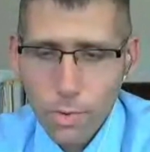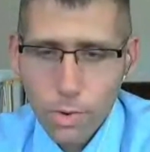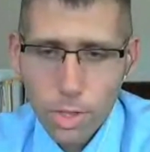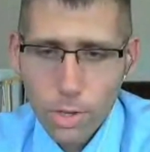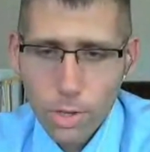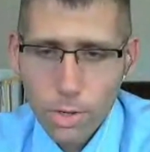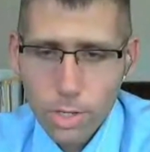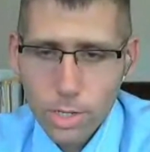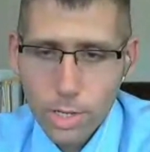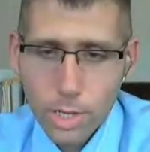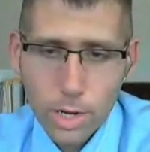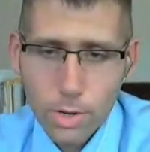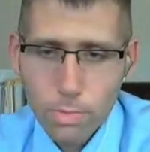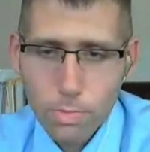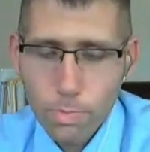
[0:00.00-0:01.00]
for one of those
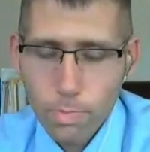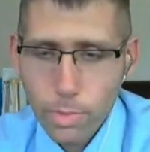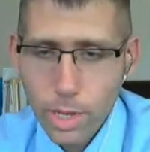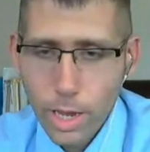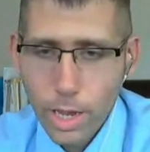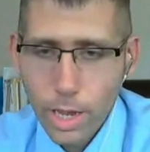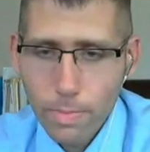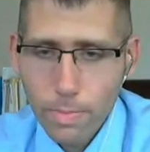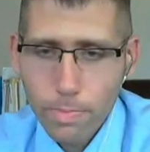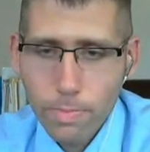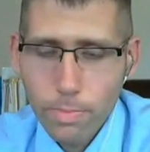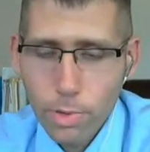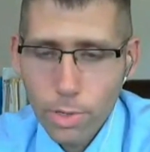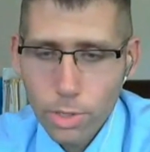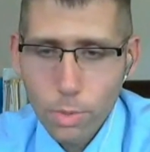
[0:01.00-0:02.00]

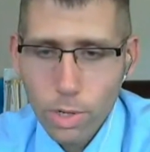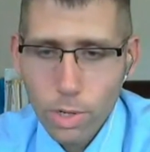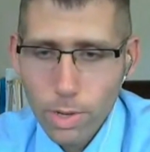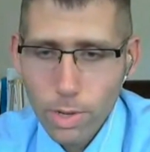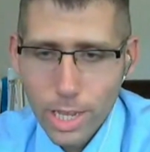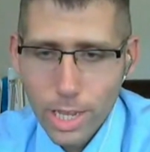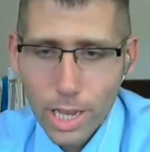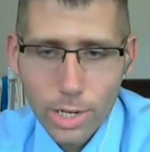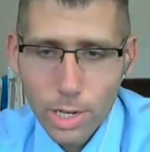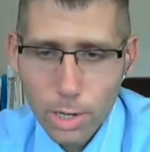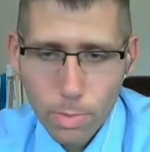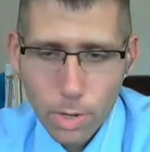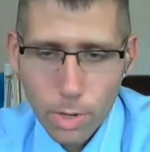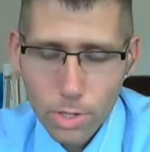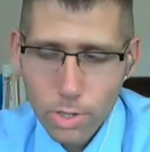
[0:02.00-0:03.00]
prescription medication
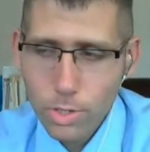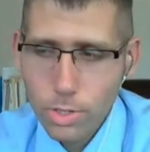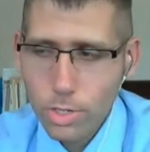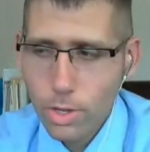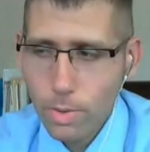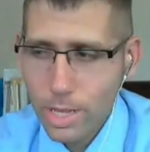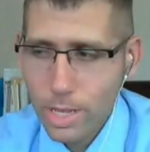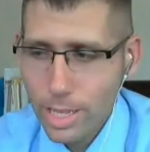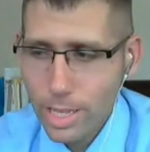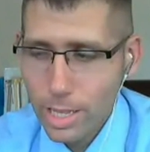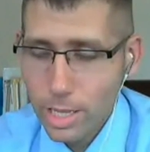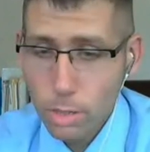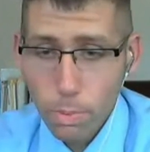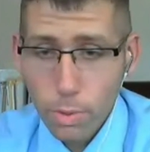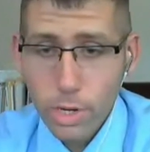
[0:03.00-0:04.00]
commercials. I mean,
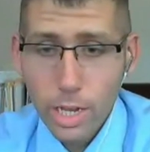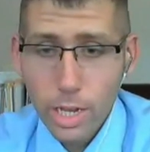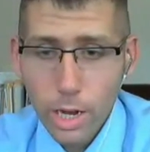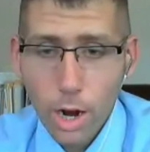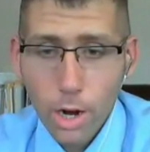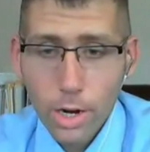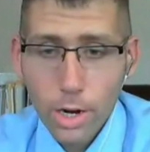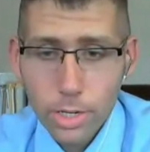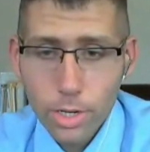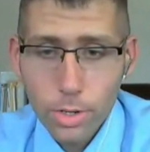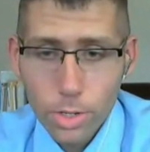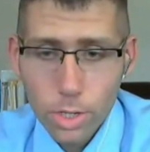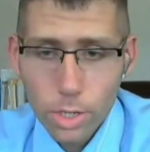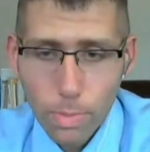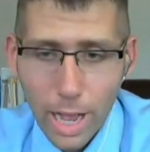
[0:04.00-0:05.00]
it's pretty hard
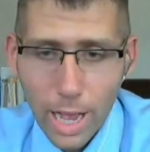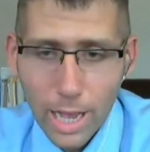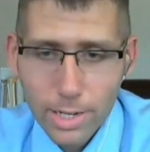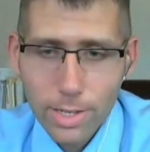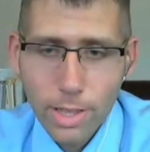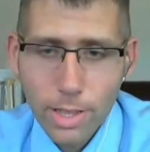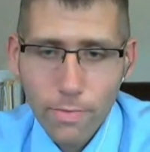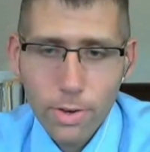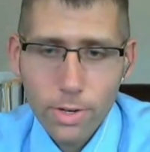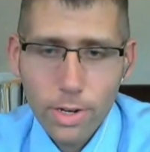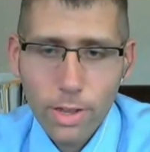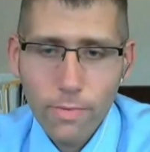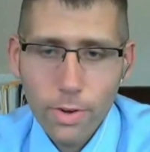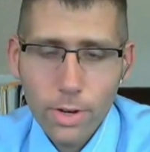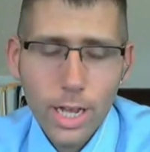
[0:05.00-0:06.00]
to spot if
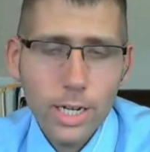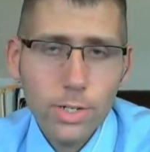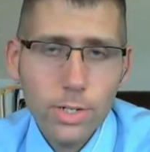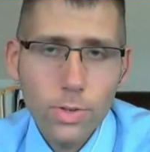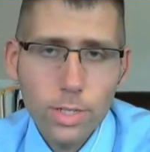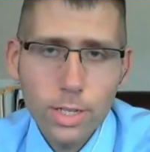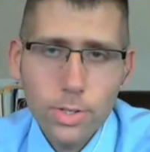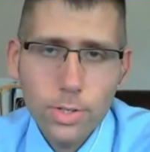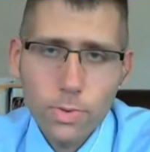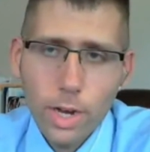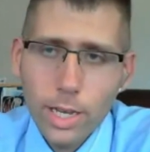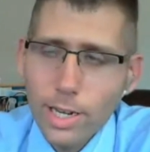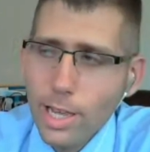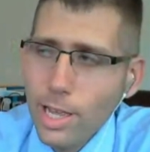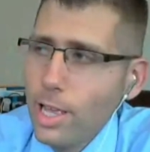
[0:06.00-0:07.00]
you're not doing this
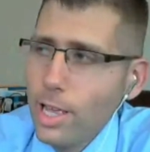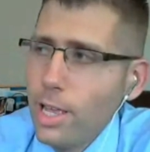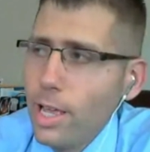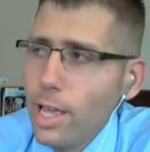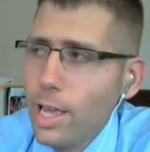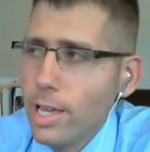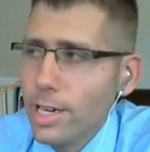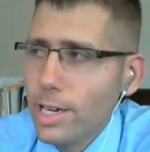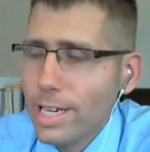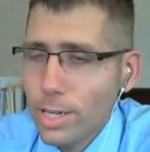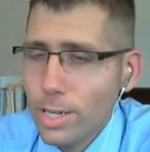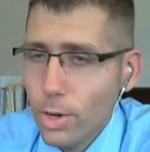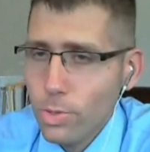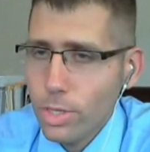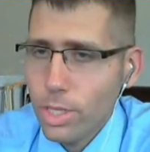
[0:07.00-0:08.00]
right. And I
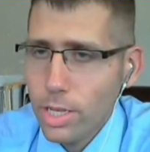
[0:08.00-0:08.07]
don't